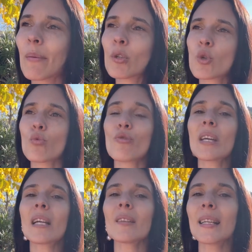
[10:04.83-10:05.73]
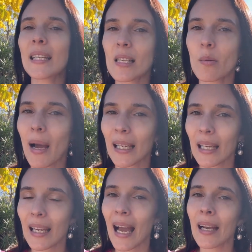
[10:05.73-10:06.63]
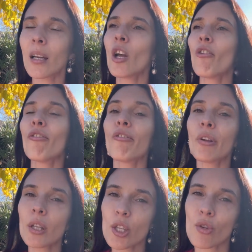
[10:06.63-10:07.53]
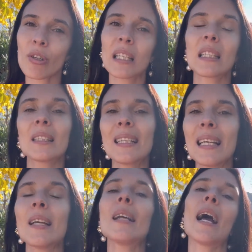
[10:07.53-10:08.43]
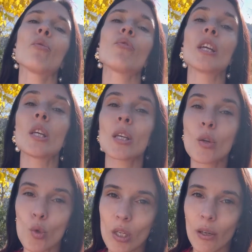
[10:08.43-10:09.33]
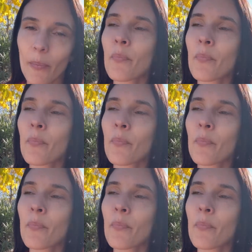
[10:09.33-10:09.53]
able to recollect it back again, filter it, clean it, and reuse it.